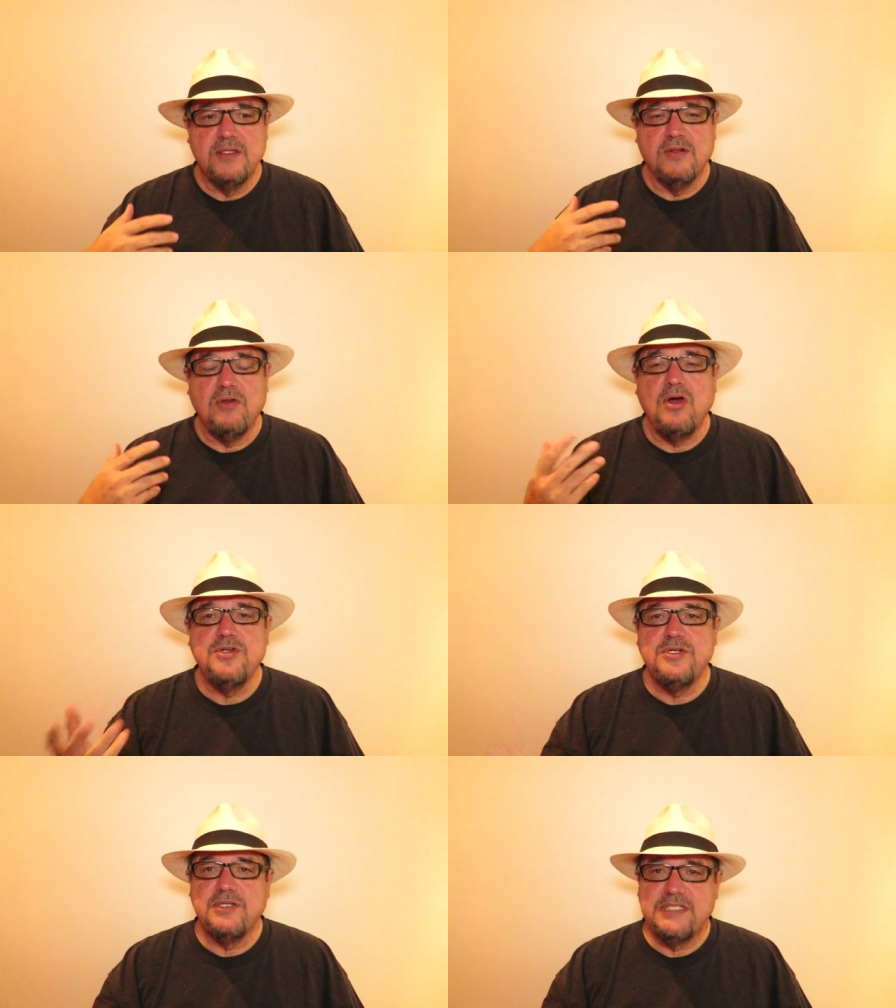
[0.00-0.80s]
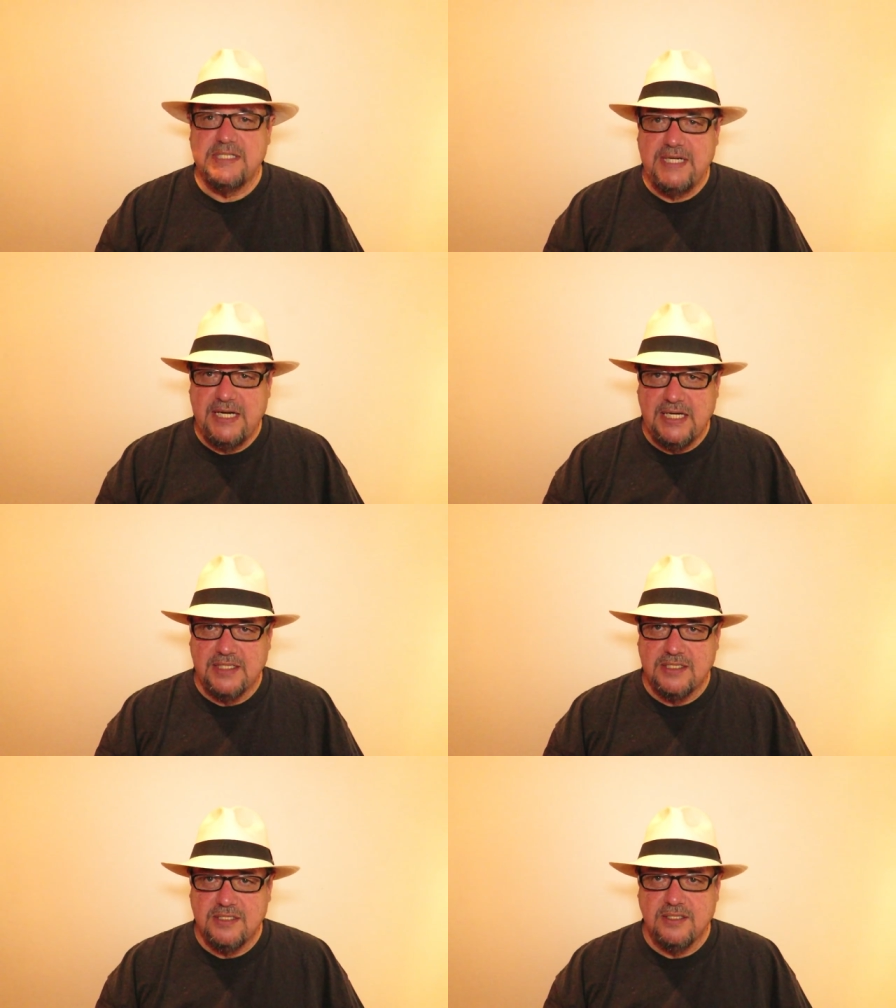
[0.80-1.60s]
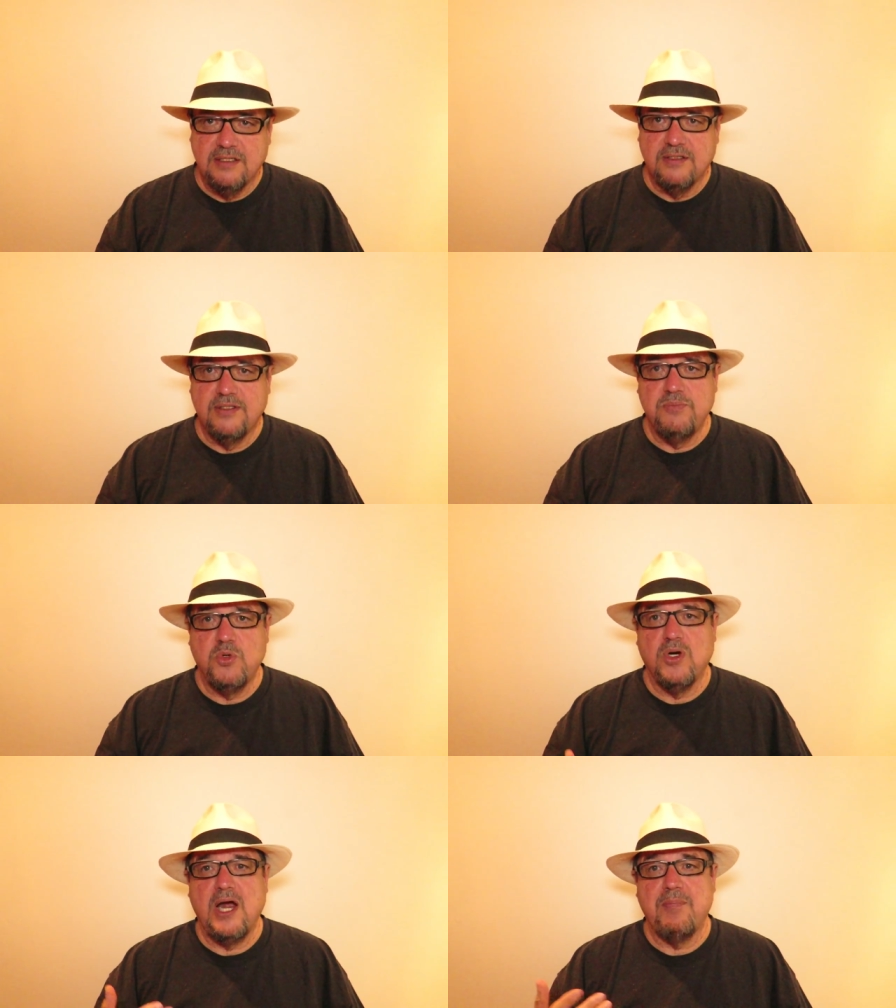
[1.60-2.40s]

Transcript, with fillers: the larger a city gets, the more